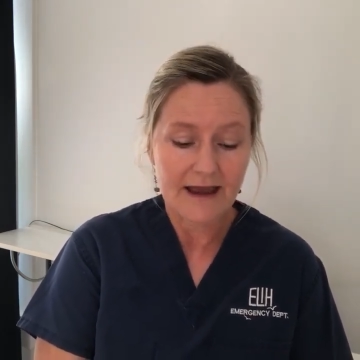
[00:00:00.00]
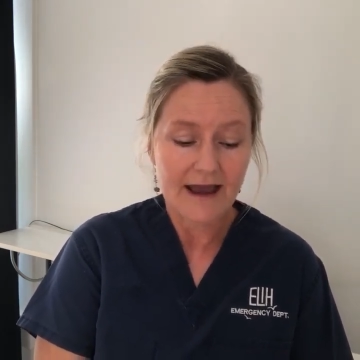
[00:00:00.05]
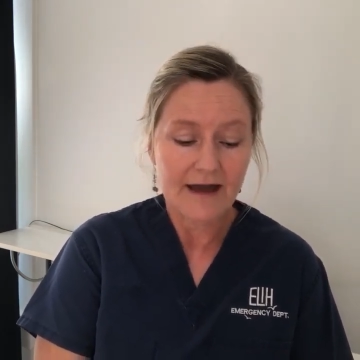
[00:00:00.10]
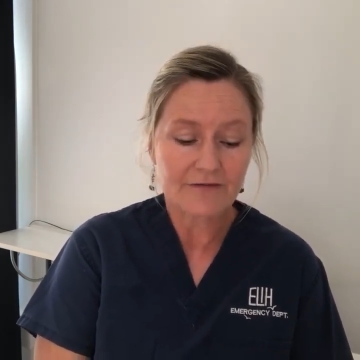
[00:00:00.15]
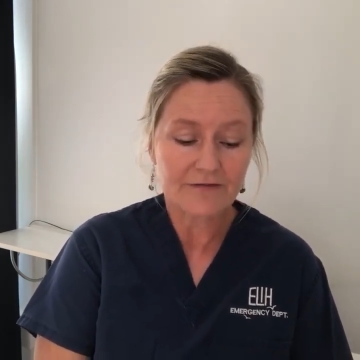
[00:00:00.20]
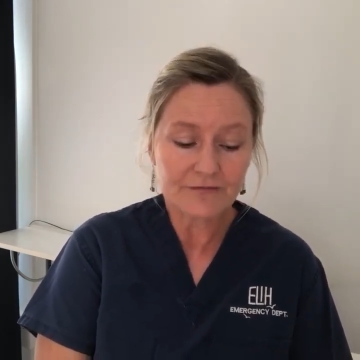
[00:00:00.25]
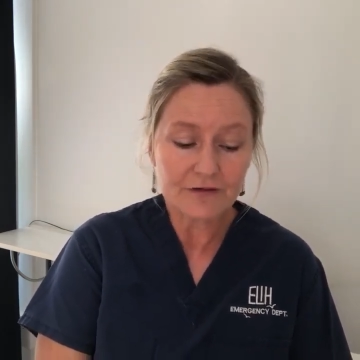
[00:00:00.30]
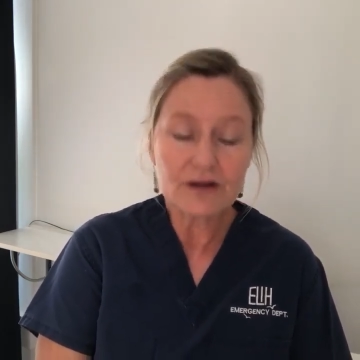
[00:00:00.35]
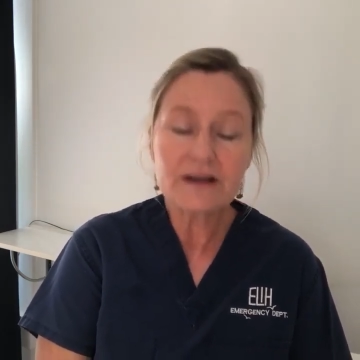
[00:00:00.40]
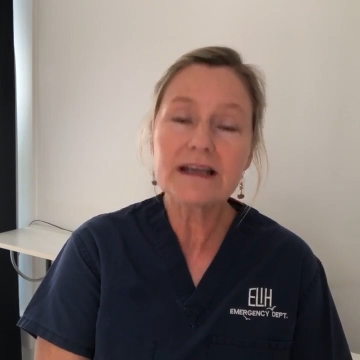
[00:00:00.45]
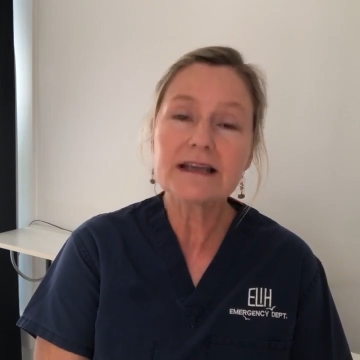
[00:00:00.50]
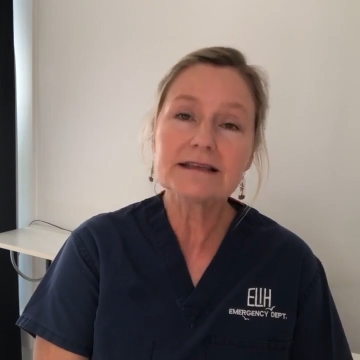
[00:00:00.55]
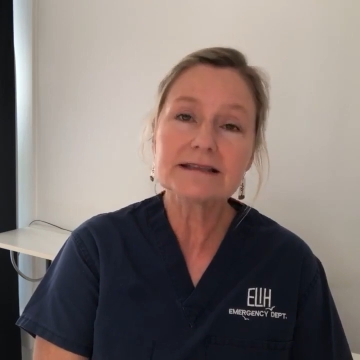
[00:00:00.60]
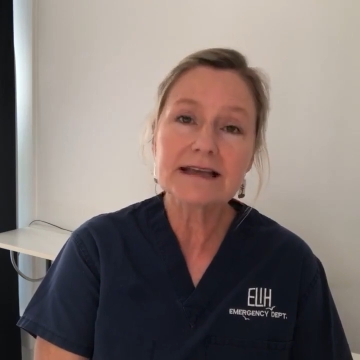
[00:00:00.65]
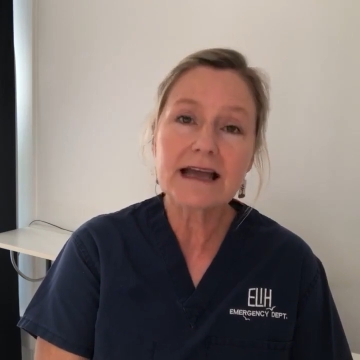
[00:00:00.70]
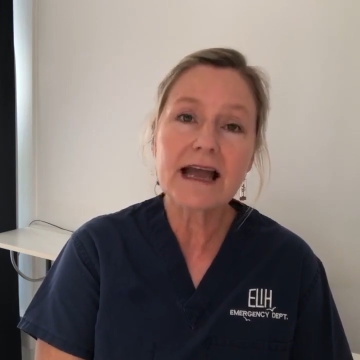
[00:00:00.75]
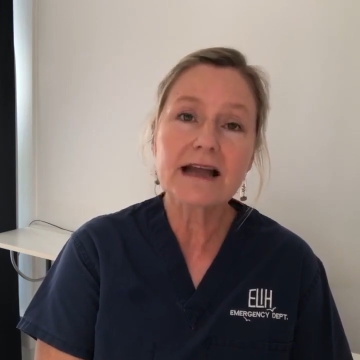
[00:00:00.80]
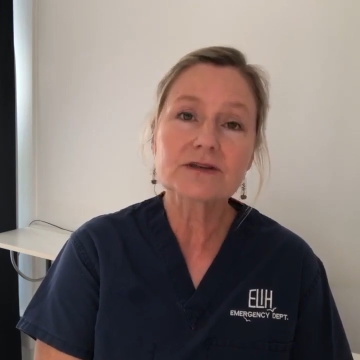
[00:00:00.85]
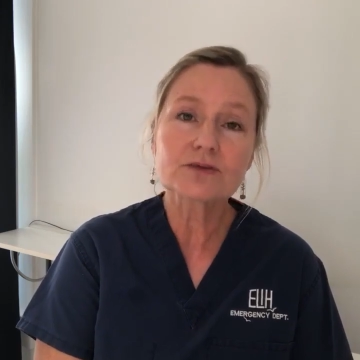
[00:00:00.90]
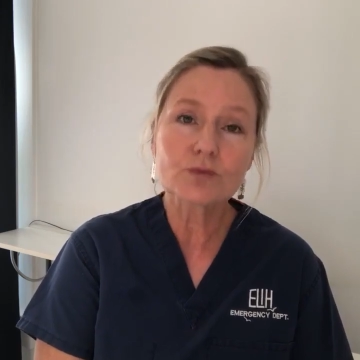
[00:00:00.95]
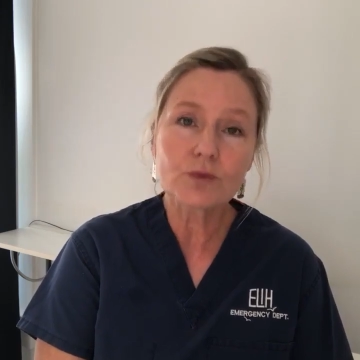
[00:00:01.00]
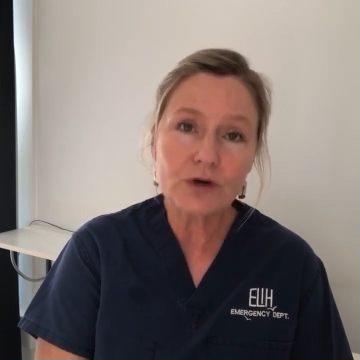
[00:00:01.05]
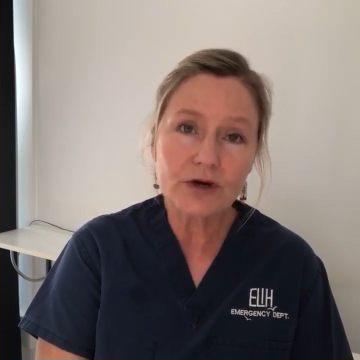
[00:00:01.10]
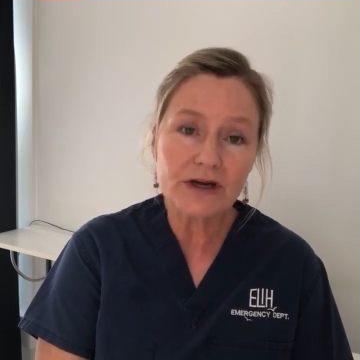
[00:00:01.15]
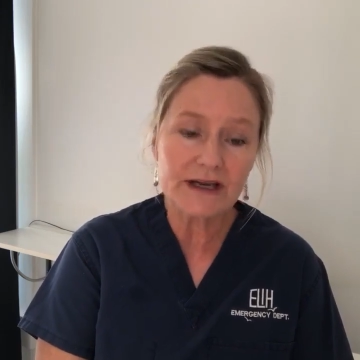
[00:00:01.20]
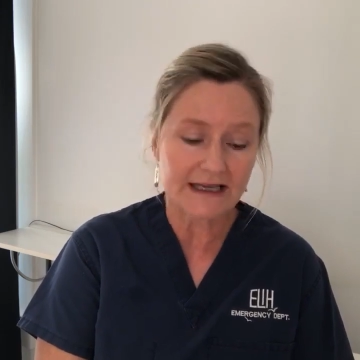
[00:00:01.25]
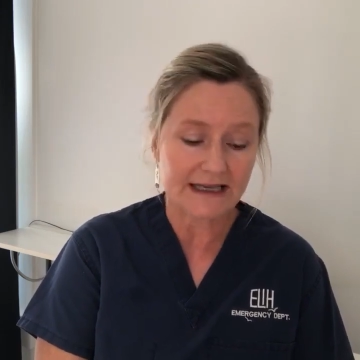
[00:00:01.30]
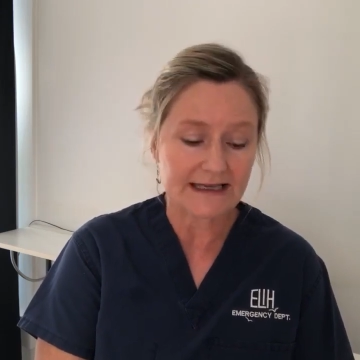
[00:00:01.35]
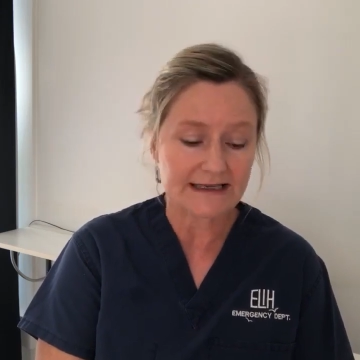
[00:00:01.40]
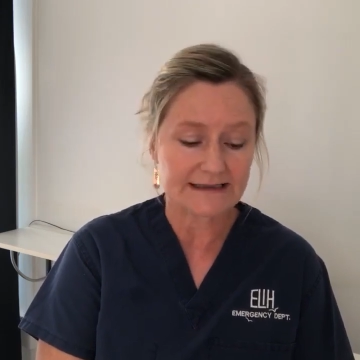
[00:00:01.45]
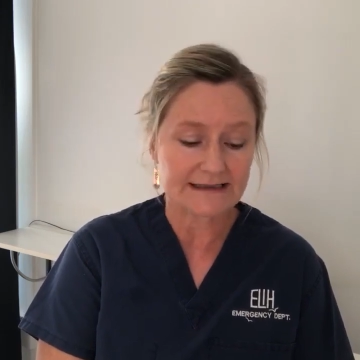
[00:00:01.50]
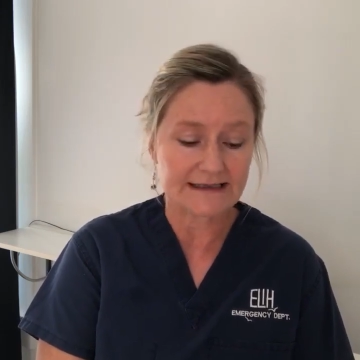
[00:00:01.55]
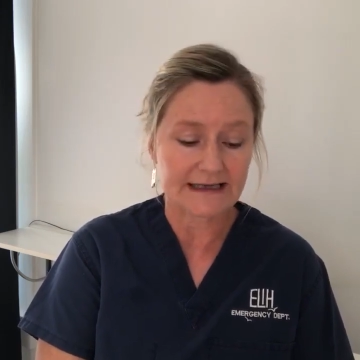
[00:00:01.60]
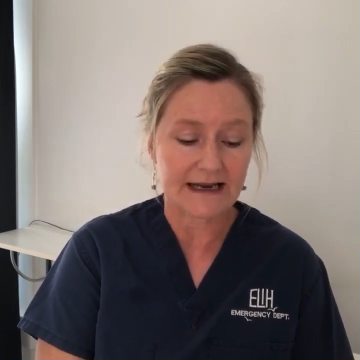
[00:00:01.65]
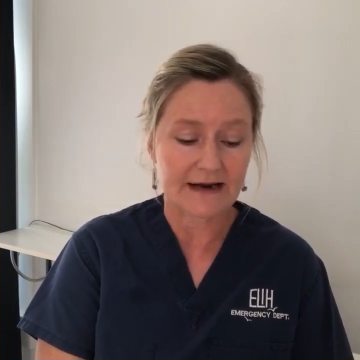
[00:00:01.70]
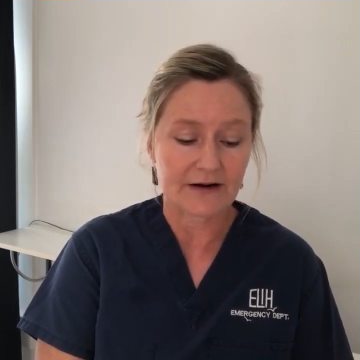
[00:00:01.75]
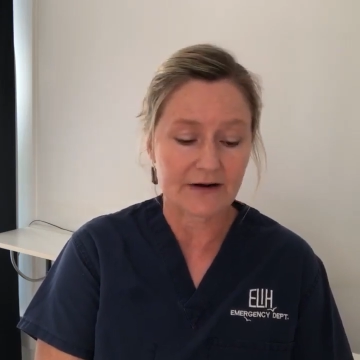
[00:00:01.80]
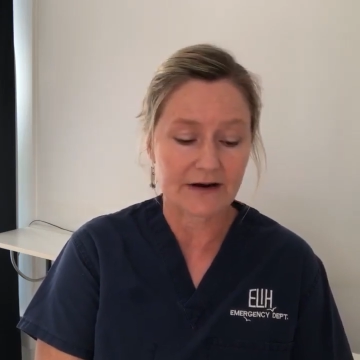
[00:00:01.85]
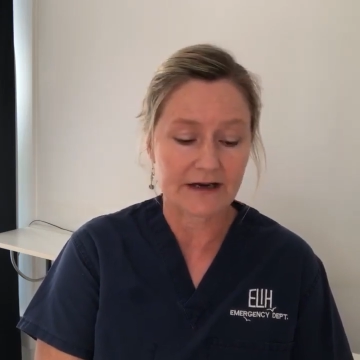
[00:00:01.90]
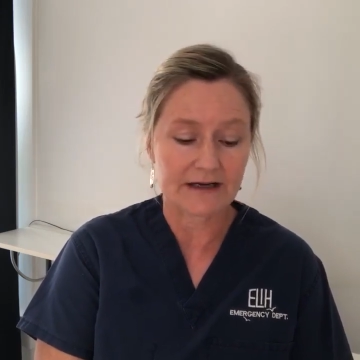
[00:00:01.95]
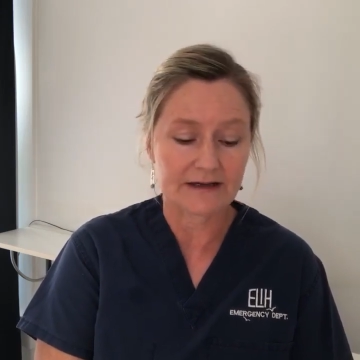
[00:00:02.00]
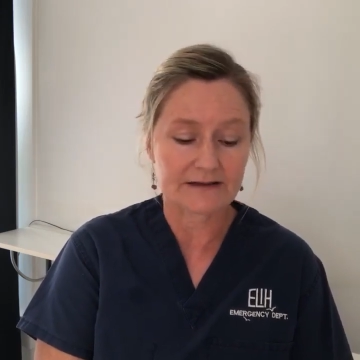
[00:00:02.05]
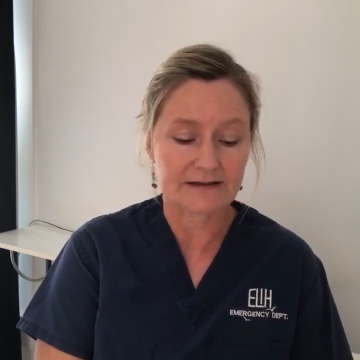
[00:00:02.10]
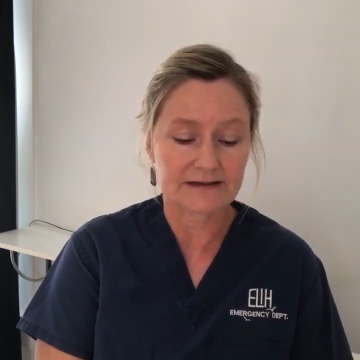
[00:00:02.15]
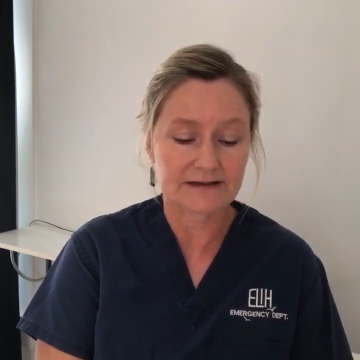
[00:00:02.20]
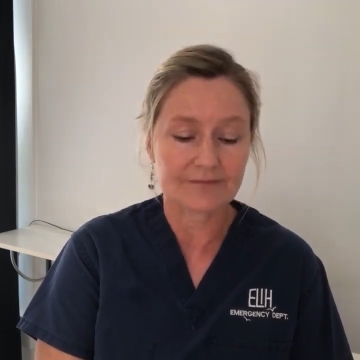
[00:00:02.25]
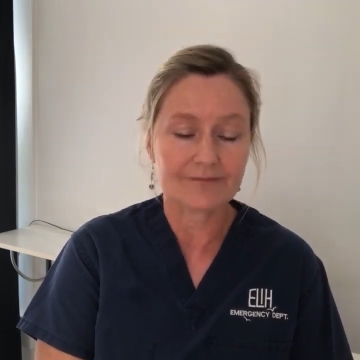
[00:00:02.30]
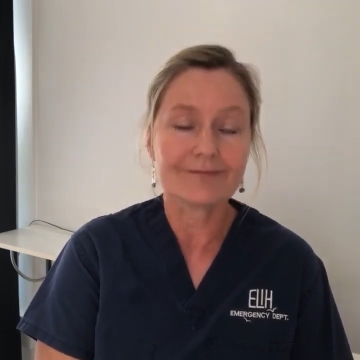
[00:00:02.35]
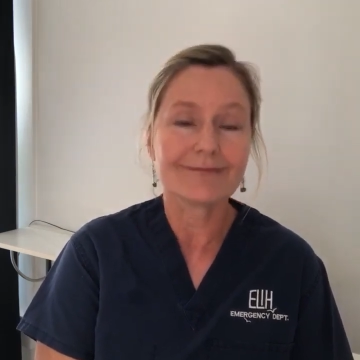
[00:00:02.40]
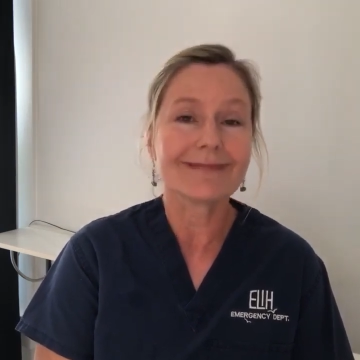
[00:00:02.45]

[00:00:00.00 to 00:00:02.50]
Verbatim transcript: have fully intact Wernicke's areas.